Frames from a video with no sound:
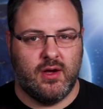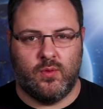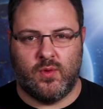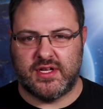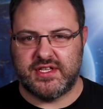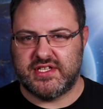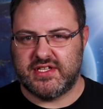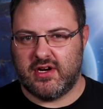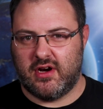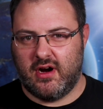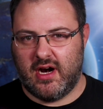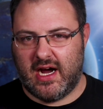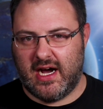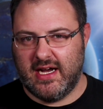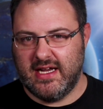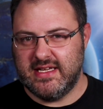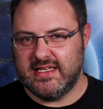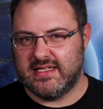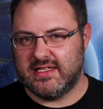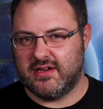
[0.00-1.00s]
Once our
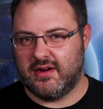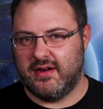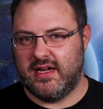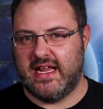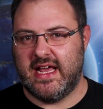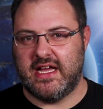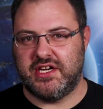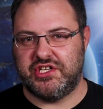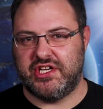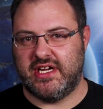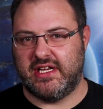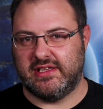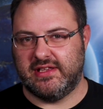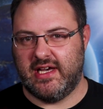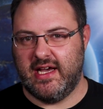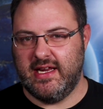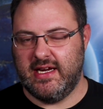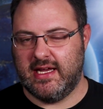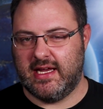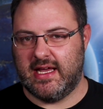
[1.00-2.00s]
eyes start catching
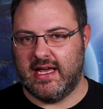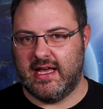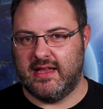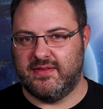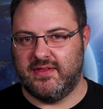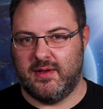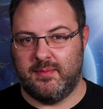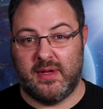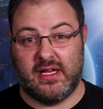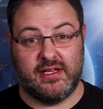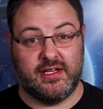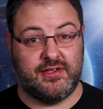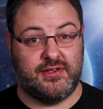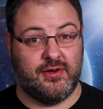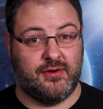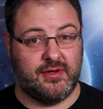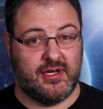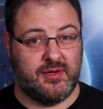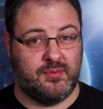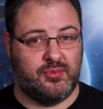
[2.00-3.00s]
light again, the
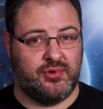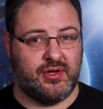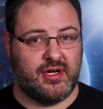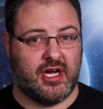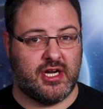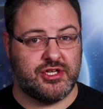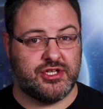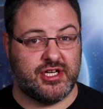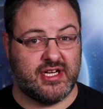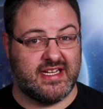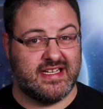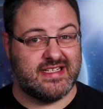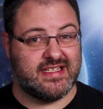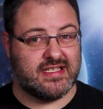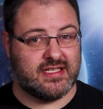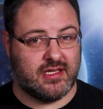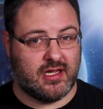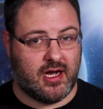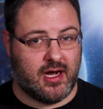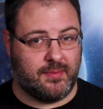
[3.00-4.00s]
melatonin production is
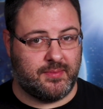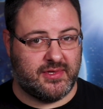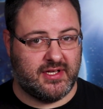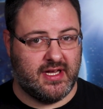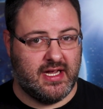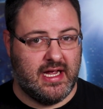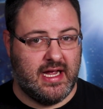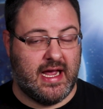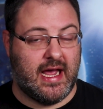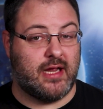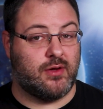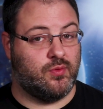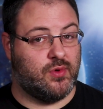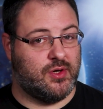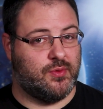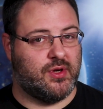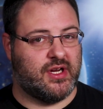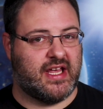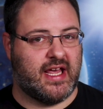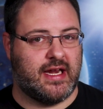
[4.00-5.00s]
stopped and
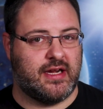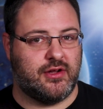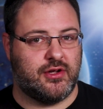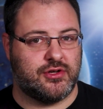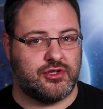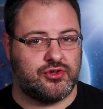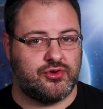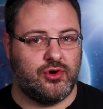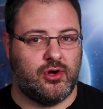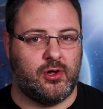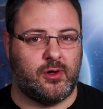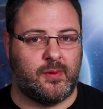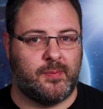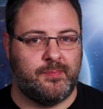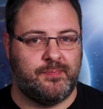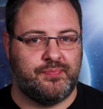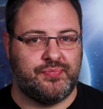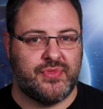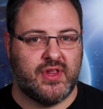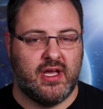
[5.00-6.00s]
we regain
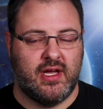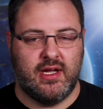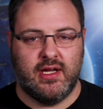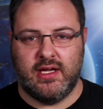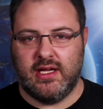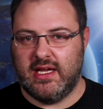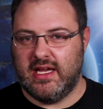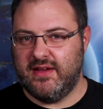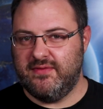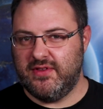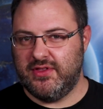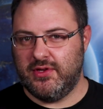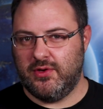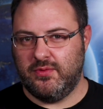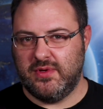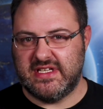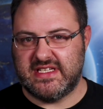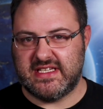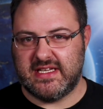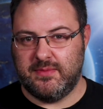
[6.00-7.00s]
control. Even
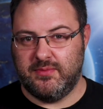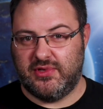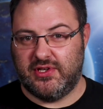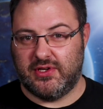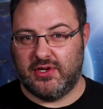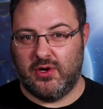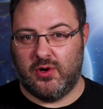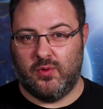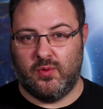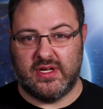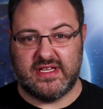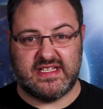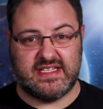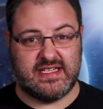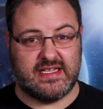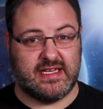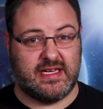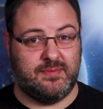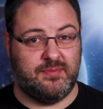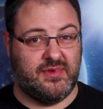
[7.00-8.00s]
though we seem to know what
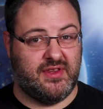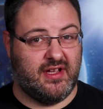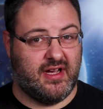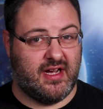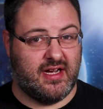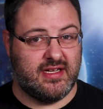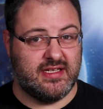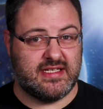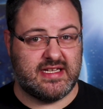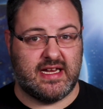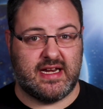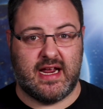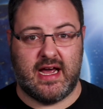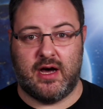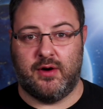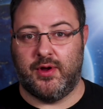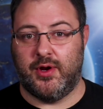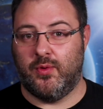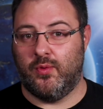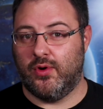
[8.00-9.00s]
sleep does and
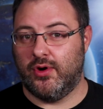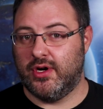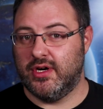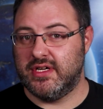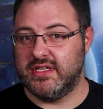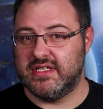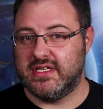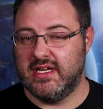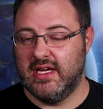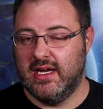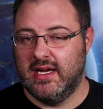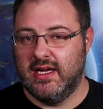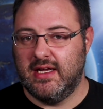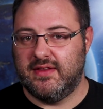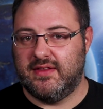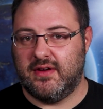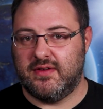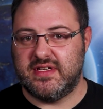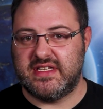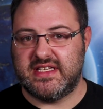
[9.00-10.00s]
how it works,
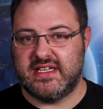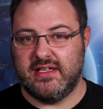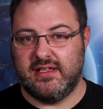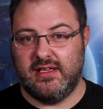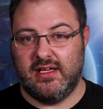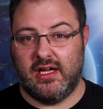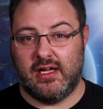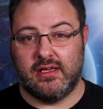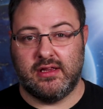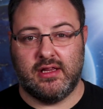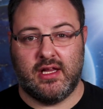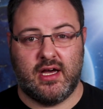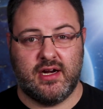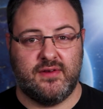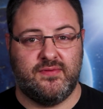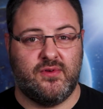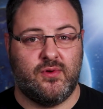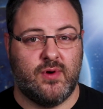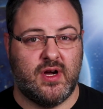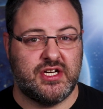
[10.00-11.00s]
there's still a
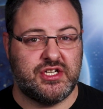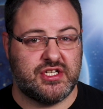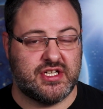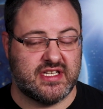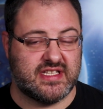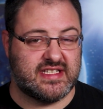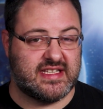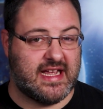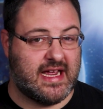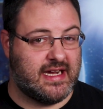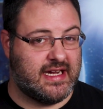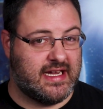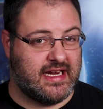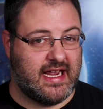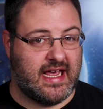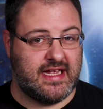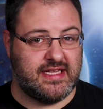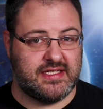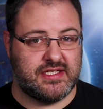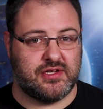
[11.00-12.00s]
lot of questions that
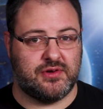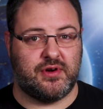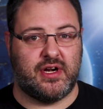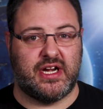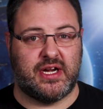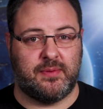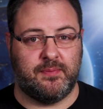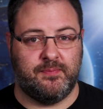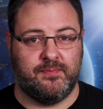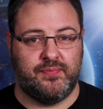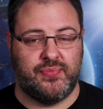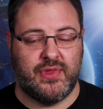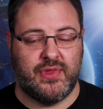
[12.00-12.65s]
need answering.